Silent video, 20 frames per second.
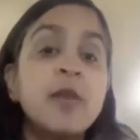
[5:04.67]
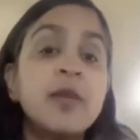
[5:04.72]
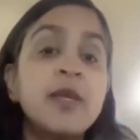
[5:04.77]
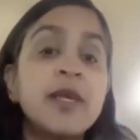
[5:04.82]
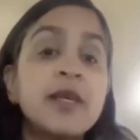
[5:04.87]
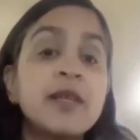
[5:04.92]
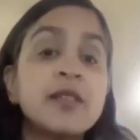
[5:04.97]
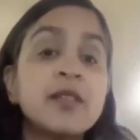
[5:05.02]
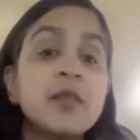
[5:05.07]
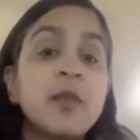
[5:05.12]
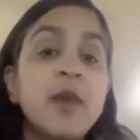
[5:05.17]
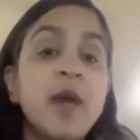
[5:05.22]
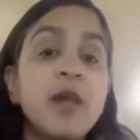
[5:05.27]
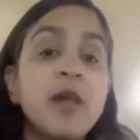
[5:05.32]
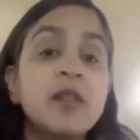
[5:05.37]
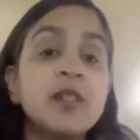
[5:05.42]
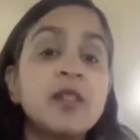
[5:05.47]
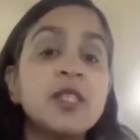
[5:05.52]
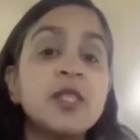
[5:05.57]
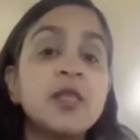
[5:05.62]
because the
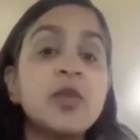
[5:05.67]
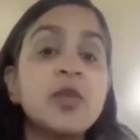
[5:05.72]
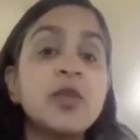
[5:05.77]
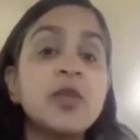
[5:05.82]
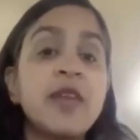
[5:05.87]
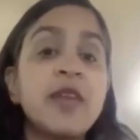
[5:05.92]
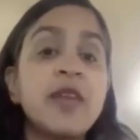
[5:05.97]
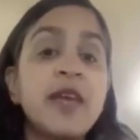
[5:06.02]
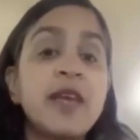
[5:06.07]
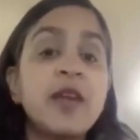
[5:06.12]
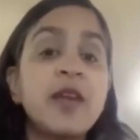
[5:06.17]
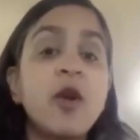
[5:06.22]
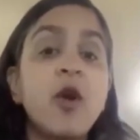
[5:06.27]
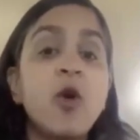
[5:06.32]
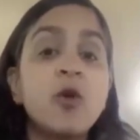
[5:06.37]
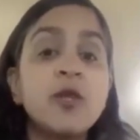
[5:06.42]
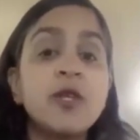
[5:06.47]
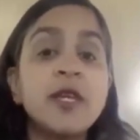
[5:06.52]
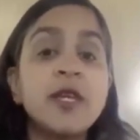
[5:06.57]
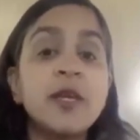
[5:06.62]
policy would then
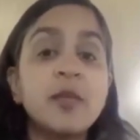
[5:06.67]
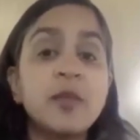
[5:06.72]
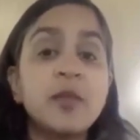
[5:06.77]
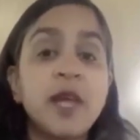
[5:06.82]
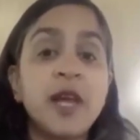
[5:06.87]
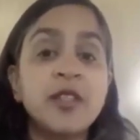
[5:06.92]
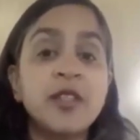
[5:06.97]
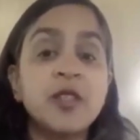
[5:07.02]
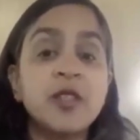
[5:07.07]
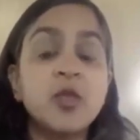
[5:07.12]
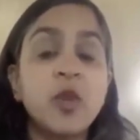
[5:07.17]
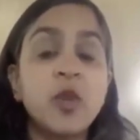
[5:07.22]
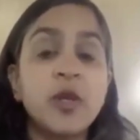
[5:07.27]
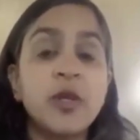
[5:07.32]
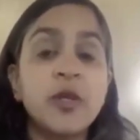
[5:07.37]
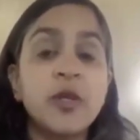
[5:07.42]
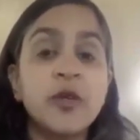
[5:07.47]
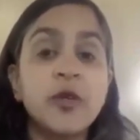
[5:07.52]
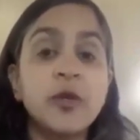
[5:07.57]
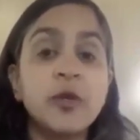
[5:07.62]
only apply to one
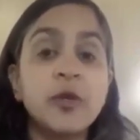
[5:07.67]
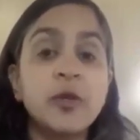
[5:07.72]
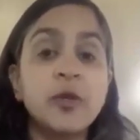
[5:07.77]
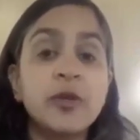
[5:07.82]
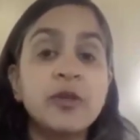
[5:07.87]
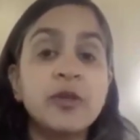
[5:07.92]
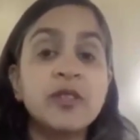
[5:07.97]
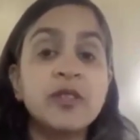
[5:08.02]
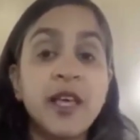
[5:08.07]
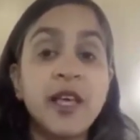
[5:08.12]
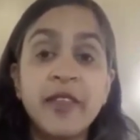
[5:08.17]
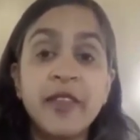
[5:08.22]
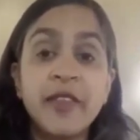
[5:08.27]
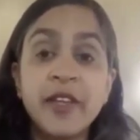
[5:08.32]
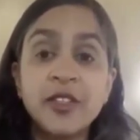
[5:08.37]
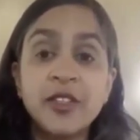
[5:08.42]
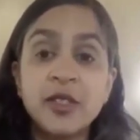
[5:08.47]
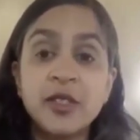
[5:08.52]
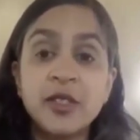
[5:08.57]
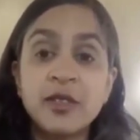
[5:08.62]
group, South
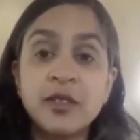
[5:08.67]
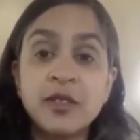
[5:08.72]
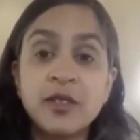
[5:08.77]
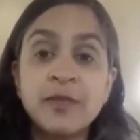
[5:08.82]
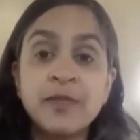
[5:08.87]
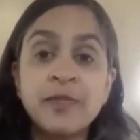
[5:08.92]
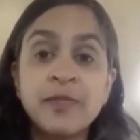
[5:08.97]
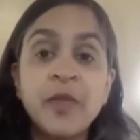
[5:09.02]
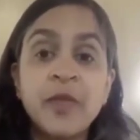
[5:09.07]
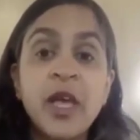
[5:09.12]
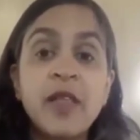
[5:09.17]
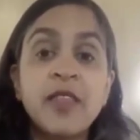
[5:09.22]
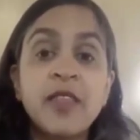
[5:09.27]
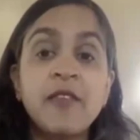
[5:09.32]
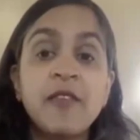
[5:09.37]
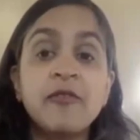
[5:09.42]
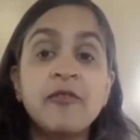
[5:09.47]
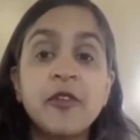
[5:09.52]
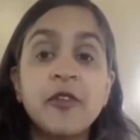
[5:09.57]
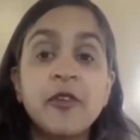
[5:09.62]
Asians.
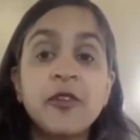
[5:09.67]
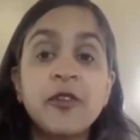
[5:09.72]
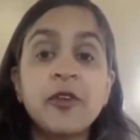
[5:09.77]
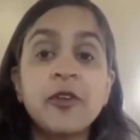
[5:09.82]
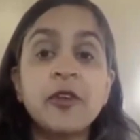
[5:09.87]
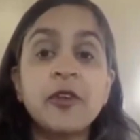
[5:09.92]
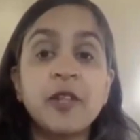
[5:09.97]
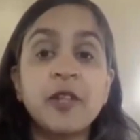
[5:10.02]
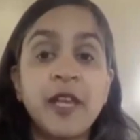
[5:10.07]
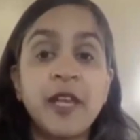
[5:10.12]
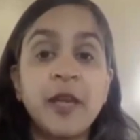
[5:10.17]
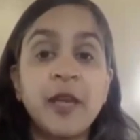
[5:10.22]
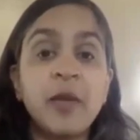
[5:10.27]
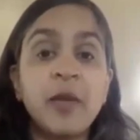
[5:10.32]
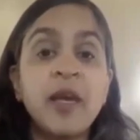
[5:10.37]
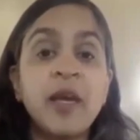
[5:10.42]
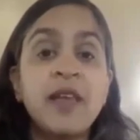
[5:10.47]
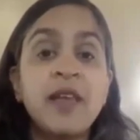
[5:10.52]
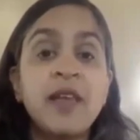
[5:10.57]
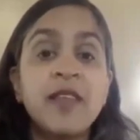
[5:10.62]
They further claim
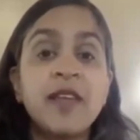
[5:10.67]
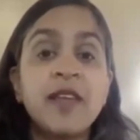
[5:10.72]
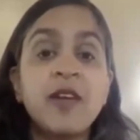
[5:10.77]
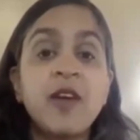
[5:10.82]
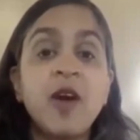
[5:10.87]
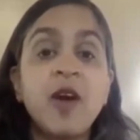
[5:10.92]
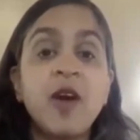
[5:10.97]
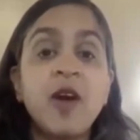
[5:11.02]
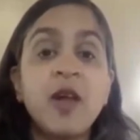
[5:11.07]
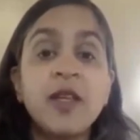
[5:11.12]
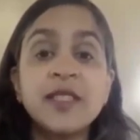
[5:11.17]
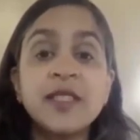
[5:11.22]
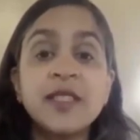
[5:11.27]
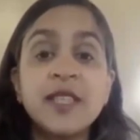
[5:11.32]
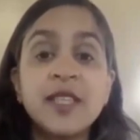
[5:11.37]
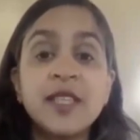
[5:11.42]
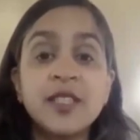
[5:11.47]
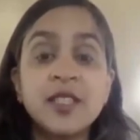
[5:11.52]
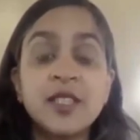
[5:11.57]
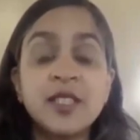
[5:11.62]
that calling
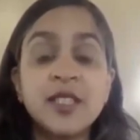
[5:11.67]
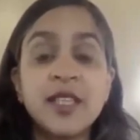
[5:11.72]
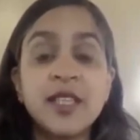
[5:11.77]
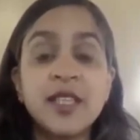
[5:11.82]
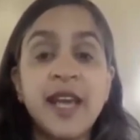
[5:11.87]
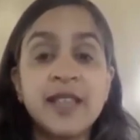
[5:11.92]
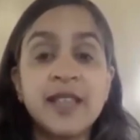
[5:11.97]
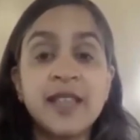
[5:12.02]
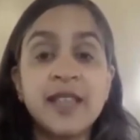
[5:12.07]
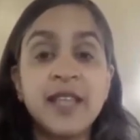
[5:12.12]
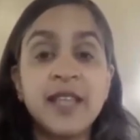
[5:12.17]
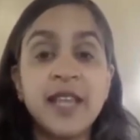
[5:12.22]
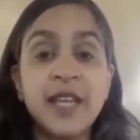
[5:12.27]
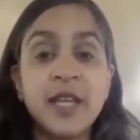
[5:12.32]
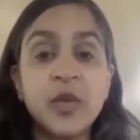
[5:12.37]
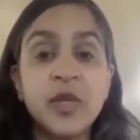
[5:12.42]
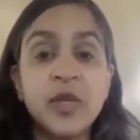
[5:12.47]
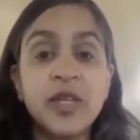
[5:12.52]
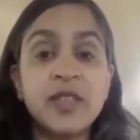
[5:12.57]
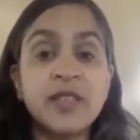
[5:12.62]
attention to caste
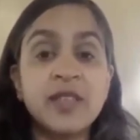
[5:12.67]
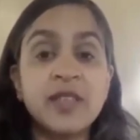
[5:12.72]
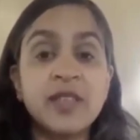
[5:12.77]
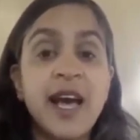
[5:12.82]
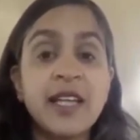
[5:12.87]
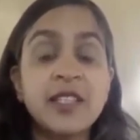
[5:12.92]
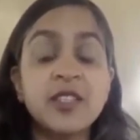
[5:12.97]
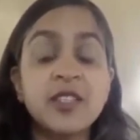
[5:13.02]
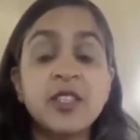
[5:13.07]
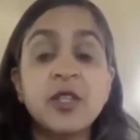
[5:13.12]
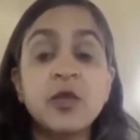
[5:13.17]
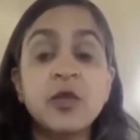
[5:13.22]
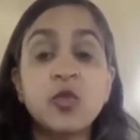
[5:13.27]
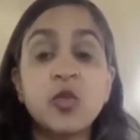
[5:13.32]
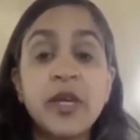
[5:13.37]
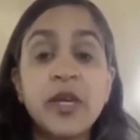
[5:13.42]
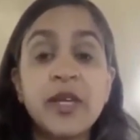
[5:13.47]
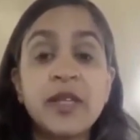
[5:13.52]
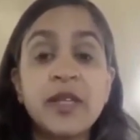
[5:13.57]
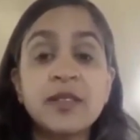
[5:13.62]
inequities actually
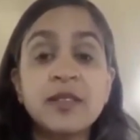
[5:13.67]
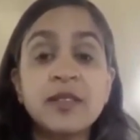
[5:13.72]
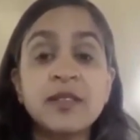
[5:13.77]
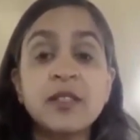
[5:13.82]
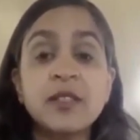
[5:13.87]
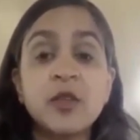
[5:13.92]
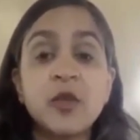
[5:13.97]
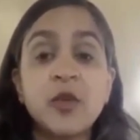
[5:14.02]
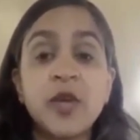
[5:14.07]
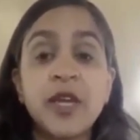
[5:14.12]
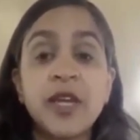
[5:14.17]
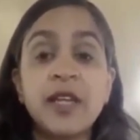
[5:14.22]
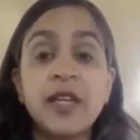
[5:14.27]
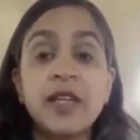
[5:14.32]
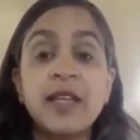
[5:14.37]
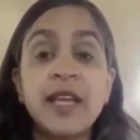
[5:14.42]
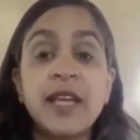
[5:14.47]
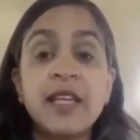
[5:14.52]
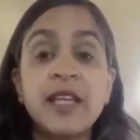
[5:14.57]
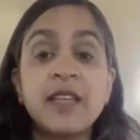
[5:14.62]
risks
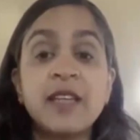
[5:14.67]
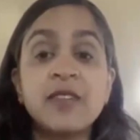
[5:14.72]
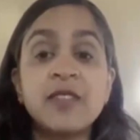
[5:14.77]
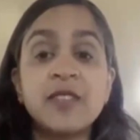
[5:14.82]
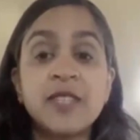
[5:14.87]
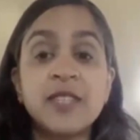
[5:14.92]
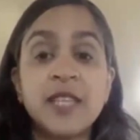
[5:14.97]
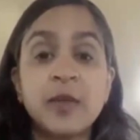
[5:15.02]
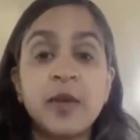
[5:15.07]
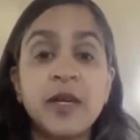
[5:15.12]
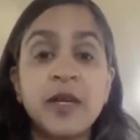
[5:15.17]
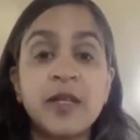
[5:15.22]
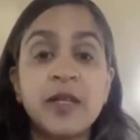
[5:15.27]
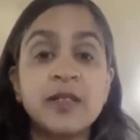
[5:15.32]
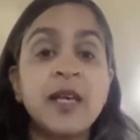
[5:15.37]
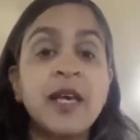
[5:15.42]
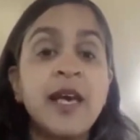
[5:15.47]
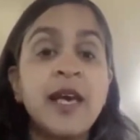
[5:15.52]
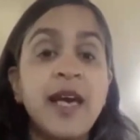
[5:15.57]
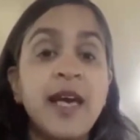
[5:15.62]
creating negative
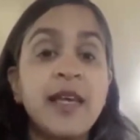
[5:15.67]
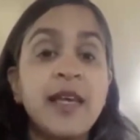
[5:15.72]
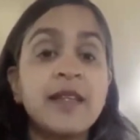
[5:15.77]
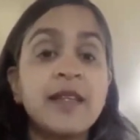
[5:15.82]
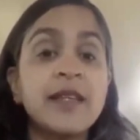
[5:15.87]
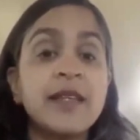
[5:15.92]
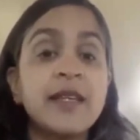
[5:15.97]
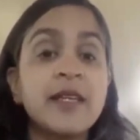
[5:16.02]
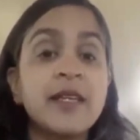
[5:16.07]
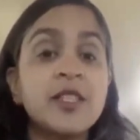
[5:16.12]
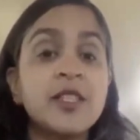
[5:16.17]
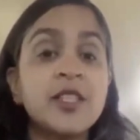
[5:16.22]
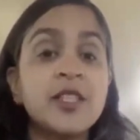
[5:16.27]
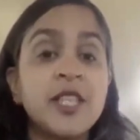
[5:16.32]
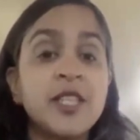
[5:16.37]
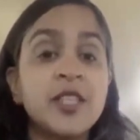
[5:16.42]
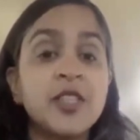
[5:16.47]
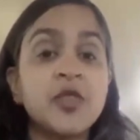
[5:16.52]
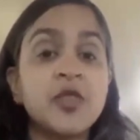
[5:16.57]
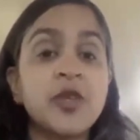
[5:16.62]
stigmas and
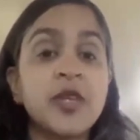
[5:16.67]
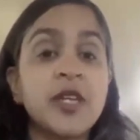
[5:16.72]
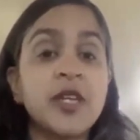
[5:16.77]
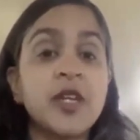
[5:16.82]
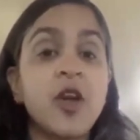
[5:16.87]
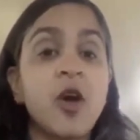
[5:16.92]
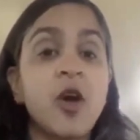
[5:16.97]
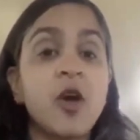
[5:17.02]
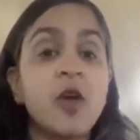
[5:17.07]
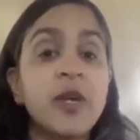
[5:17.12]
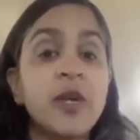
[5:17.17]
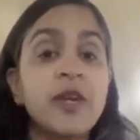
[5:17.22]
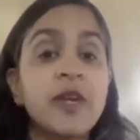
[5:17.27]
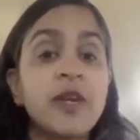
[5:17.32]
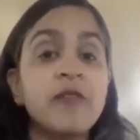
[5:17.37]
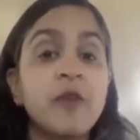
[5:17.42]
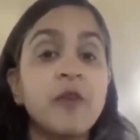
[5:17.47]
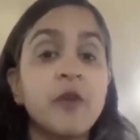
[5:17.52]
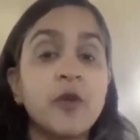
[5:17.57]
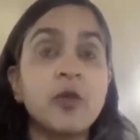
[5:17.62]
endangering an already
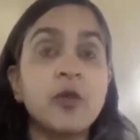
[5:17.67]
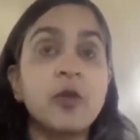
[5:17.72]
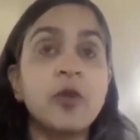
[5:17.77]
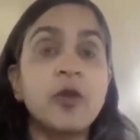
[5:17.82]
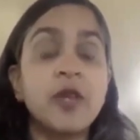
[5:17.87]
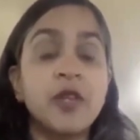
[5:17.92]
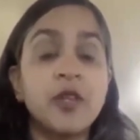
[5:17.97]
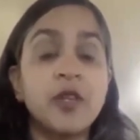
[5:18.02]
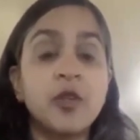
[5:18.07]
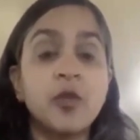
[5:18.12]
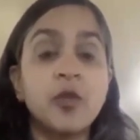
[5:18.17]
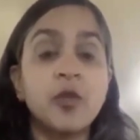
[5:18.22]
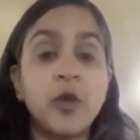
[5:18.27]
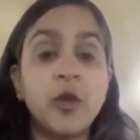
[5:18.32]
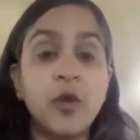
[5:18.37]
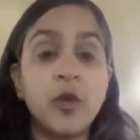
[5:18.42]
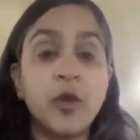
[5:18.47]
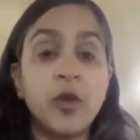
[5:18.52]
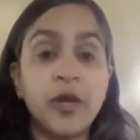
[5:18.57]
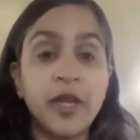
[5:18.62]
vulnerable Hindu
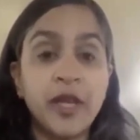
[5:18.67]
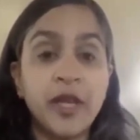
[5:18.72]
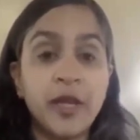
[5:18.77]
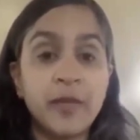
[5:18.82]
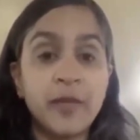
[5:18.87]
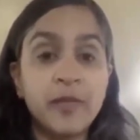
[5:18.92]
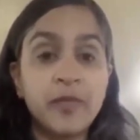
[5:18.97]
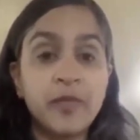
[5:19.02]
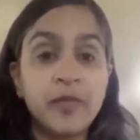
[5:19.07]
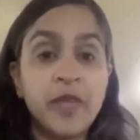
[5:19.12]
minority.